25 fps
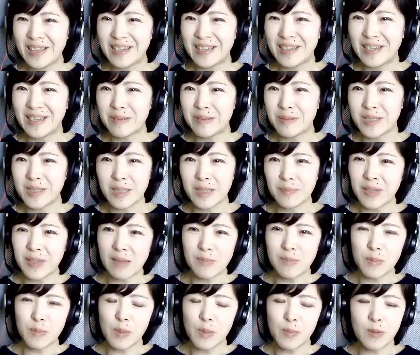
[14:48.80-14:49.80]
Like
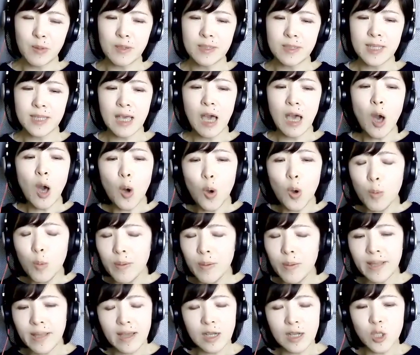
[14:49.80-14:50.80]
sometimes people will say, oh,
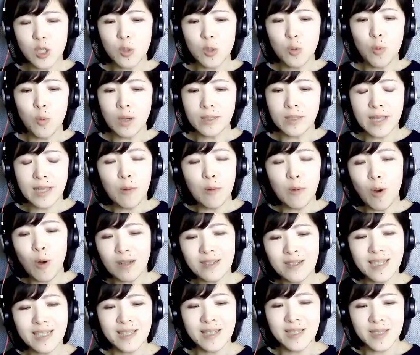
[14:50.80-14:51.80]
but they're
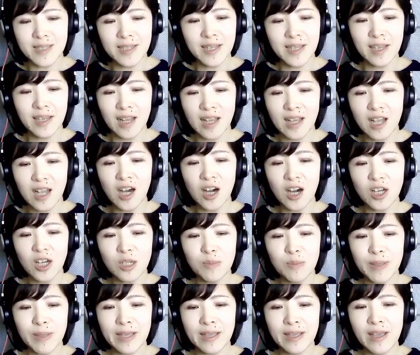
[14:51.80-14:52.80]
wanting circular
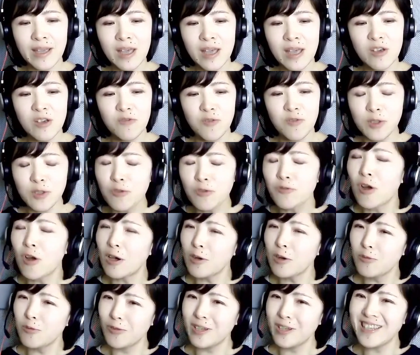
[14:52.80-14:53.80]
economy for the
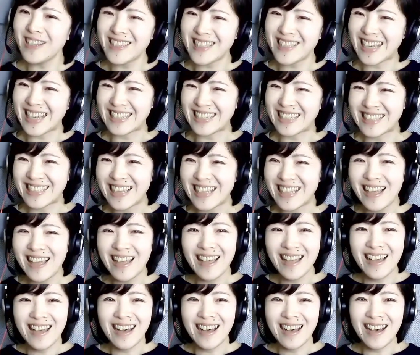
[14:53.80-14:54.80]
wrong reason.
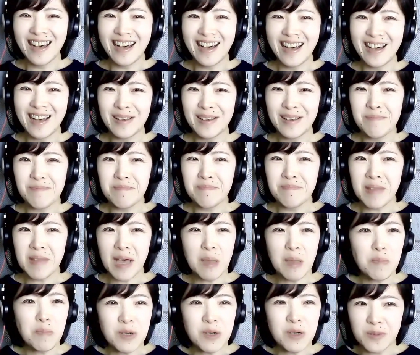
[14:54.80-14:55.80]

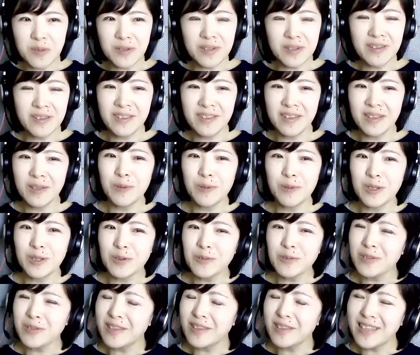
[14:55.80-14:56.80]
I personally think we
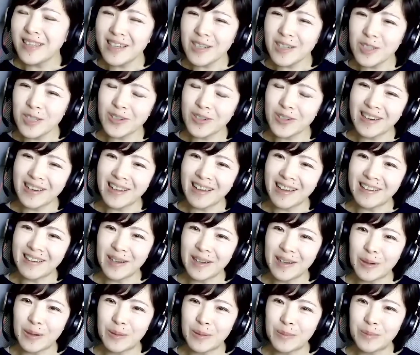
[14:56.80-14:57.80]
don't need to align
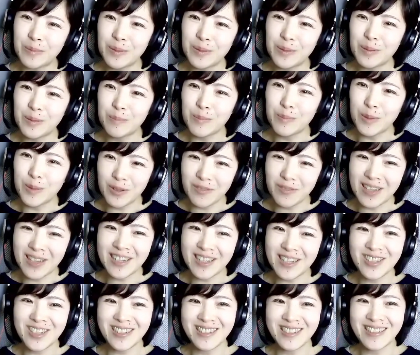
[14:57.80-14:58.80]
our
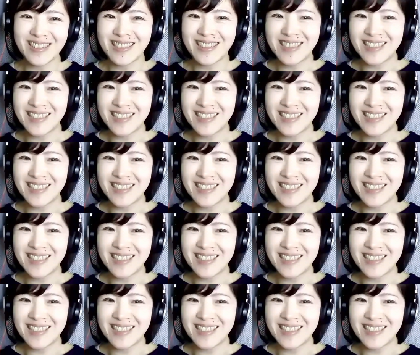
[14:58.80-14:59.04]
motivations